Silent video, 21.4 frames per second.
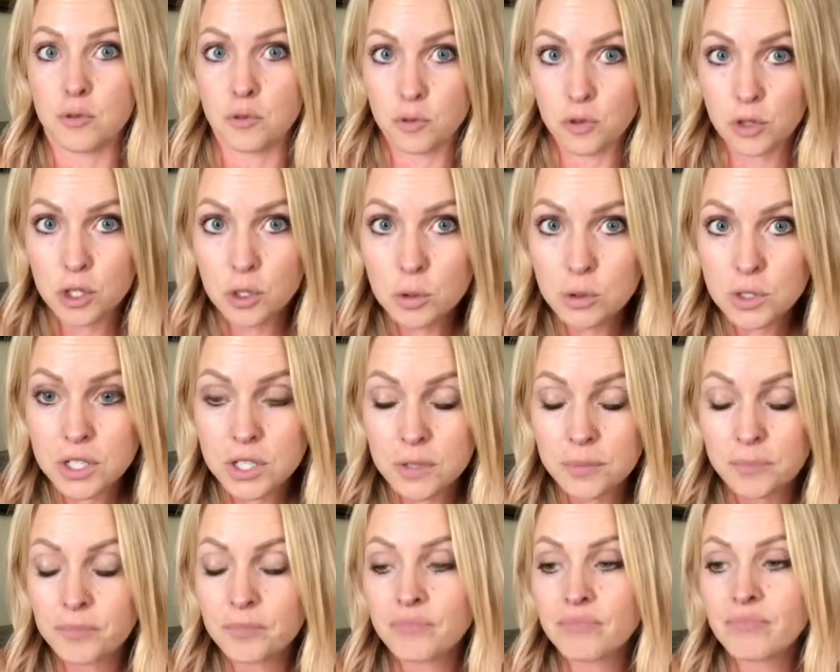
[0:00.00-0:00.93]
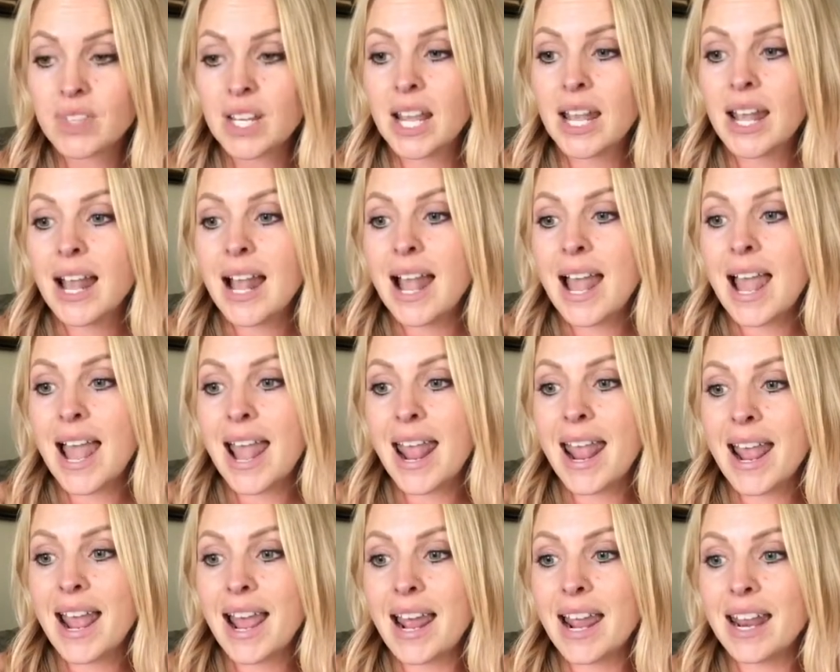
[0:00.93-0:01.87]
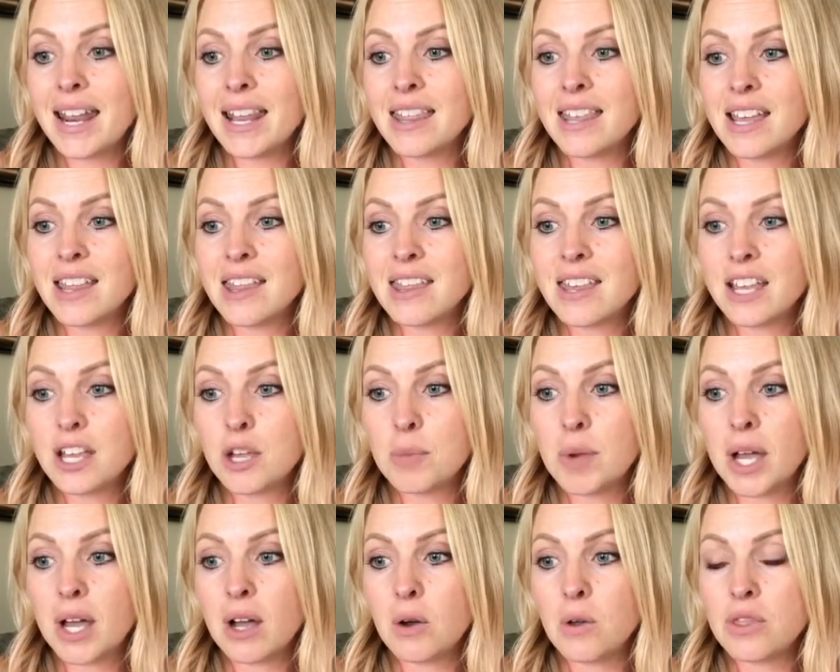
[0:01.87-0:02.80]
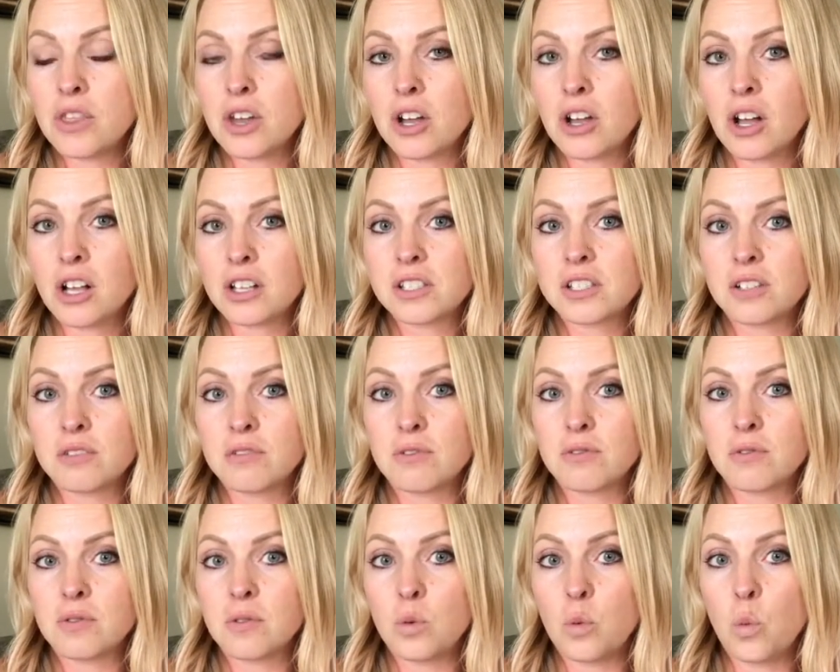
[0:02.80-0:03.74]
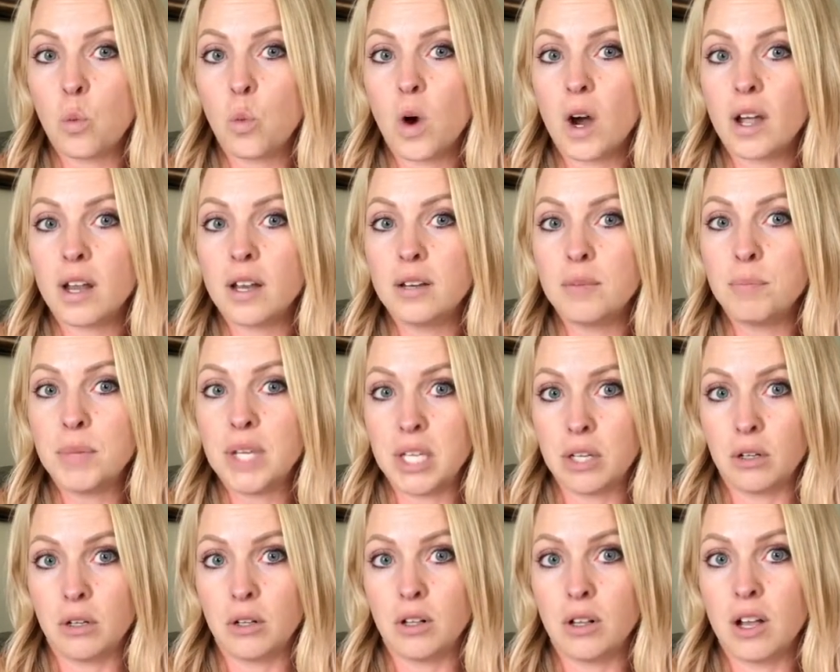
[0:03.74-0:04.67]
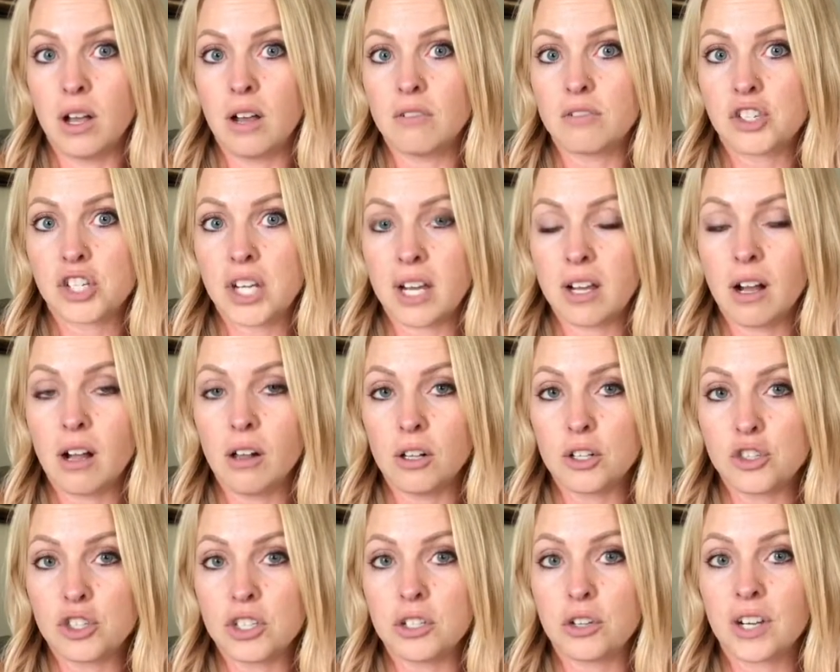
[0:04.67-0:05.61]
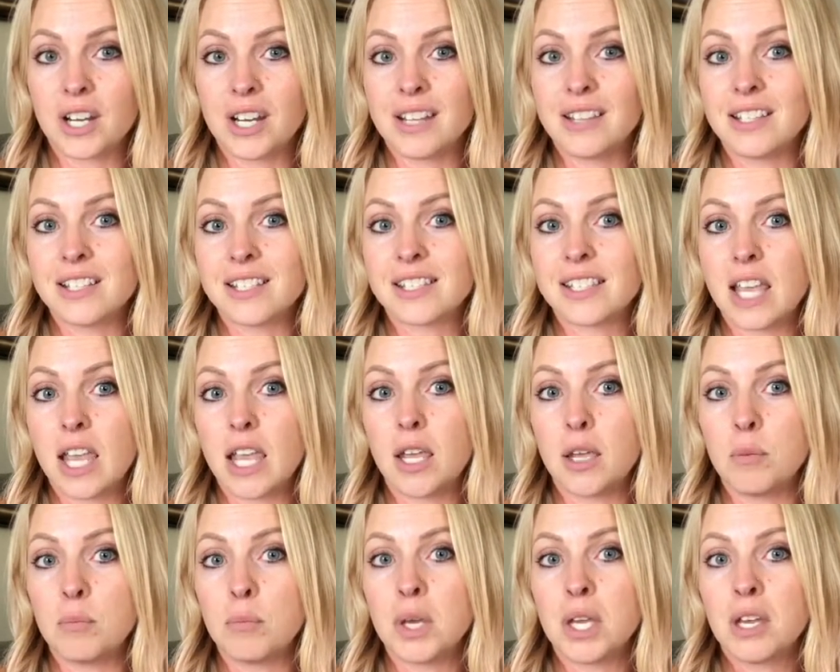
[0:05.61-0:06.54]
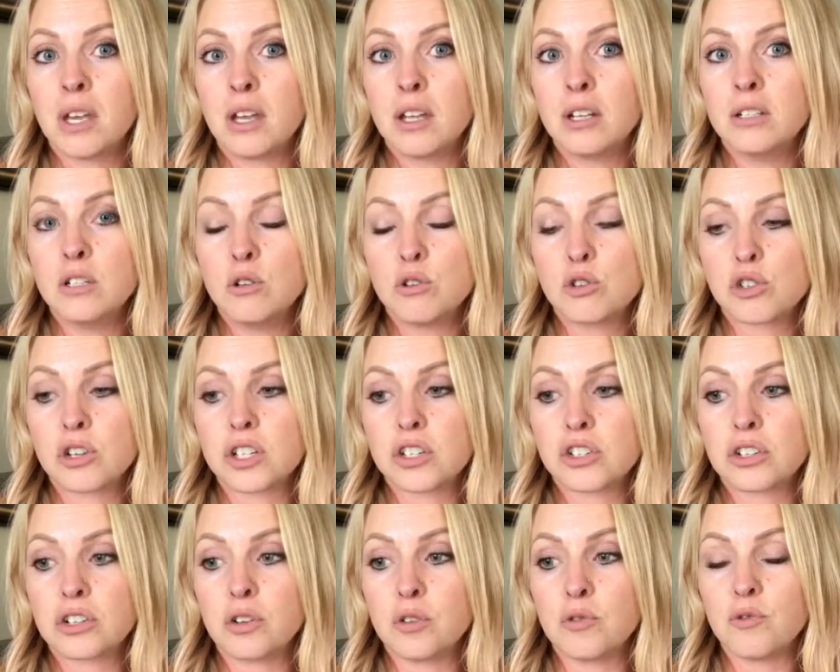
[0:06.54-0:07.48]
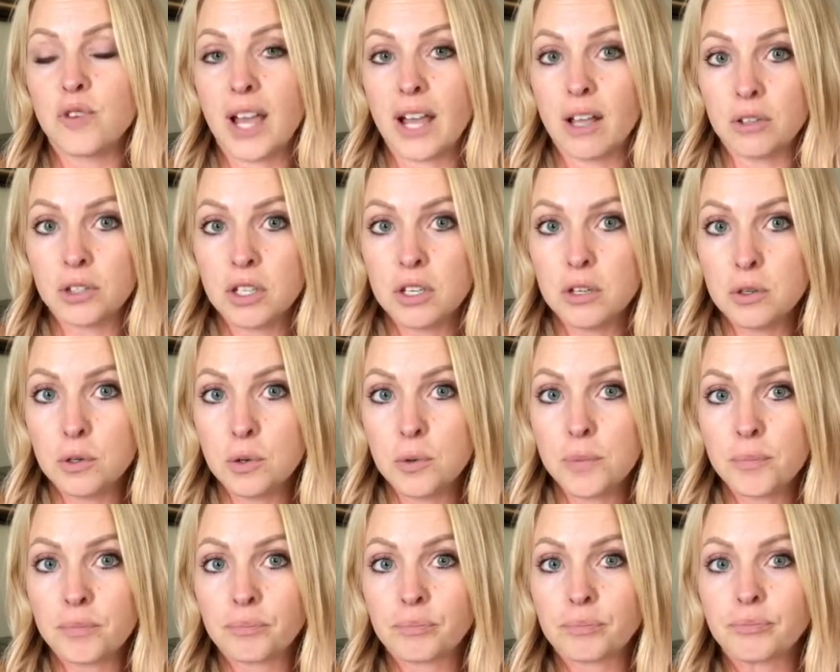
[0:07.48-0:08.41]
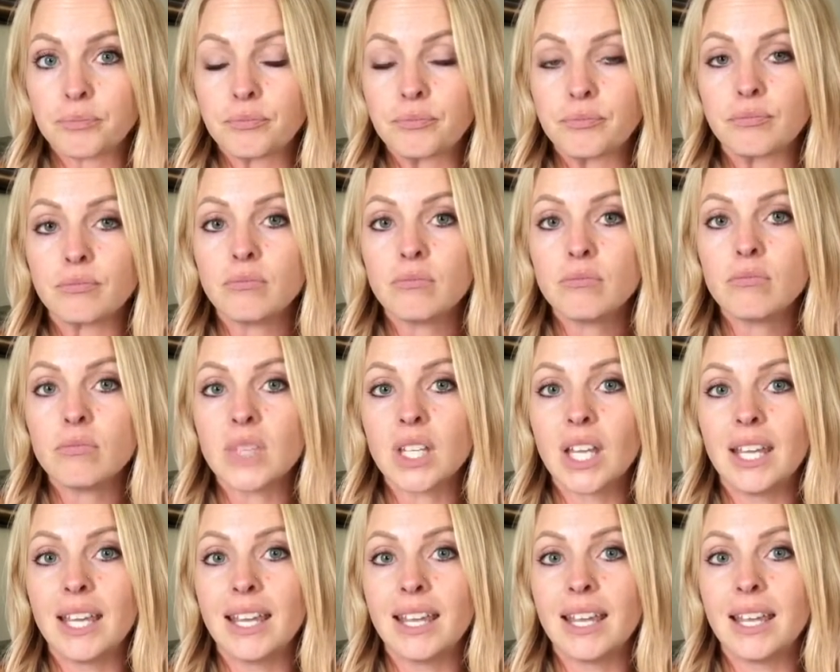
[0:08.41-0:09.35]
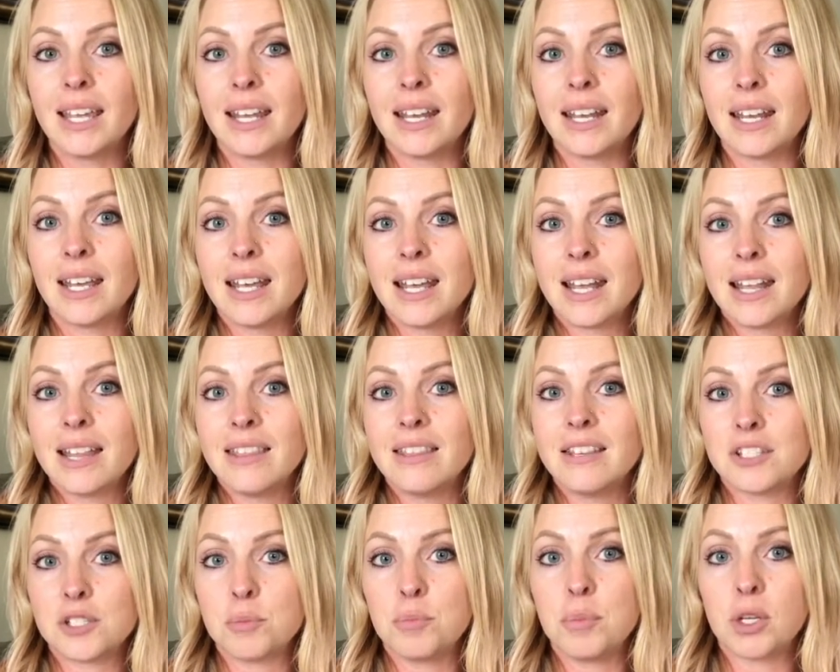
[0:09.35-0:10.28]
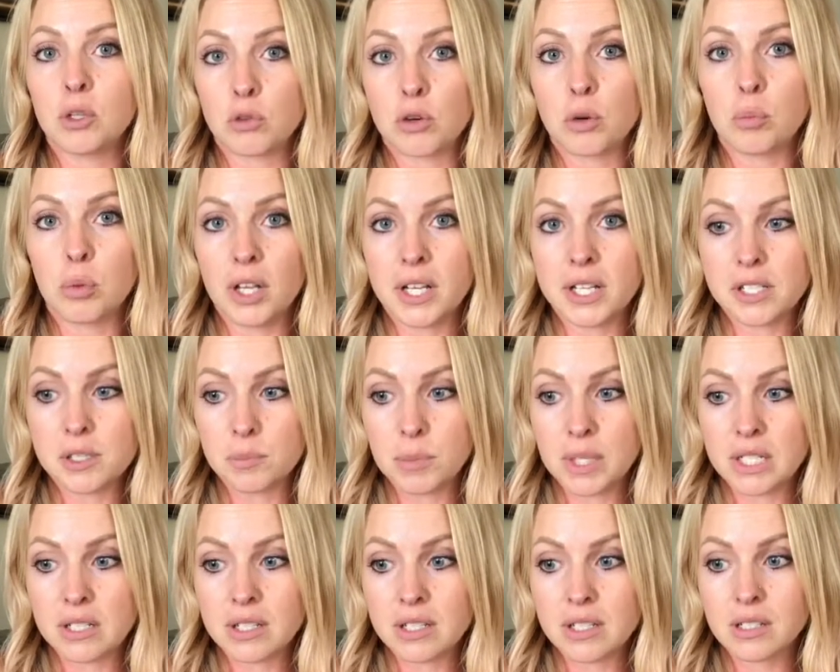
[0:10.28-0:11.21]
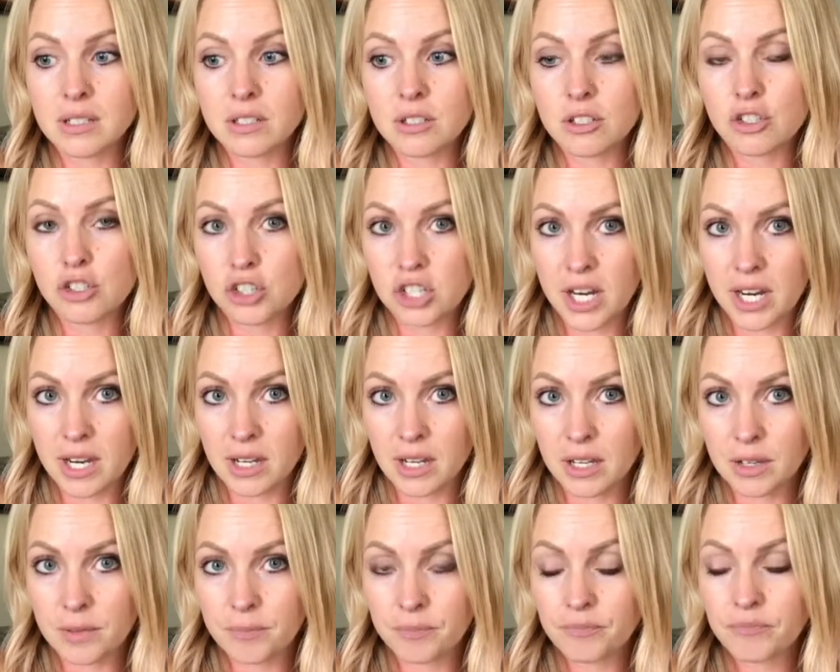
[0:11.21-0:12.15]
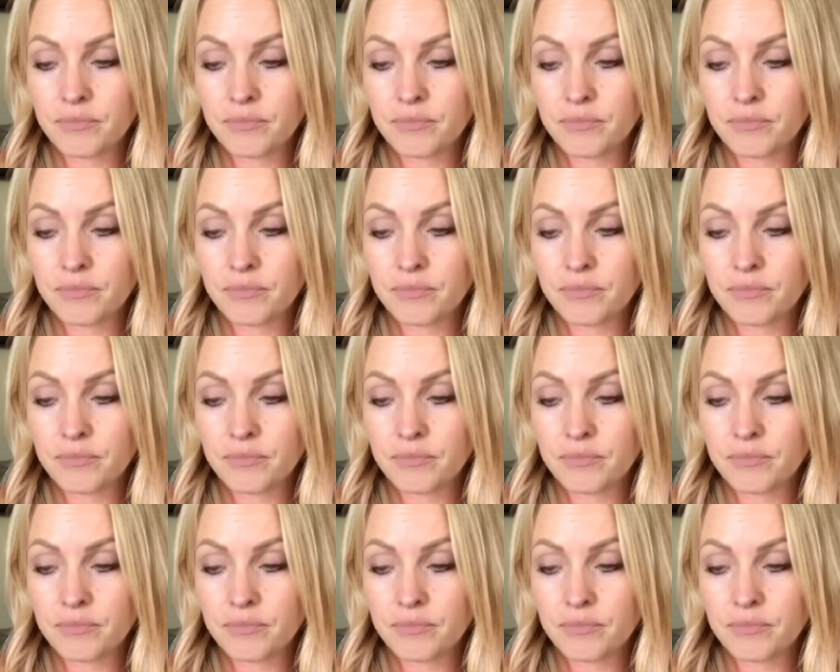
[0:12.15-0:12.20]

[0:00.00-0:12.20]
fruit. And then think about the cost of one meal of Shakeology. You're getting the same nutritional value in this meal replacement shake